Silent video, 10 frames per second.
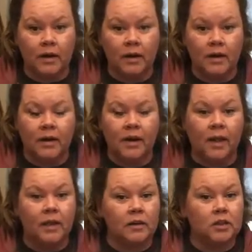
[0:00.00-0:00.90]
and it looked
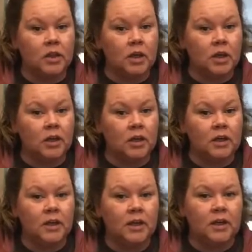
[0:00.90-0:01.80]
good,
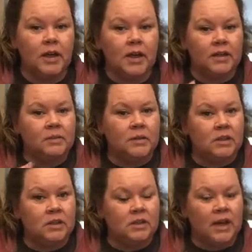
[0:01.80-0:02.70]
and it's been just
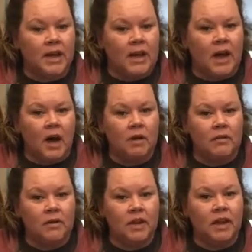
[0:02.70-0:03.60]
hanging out for the
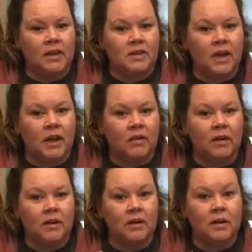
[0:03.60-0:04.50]
last hour,
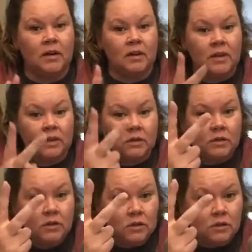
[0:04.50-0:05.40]
literally
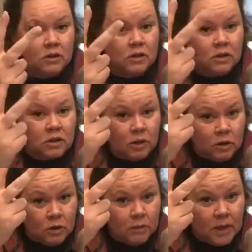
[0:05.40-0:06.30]
2
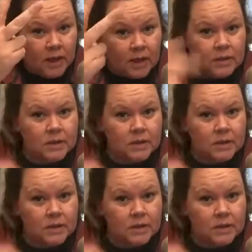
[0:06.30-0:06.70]
minutes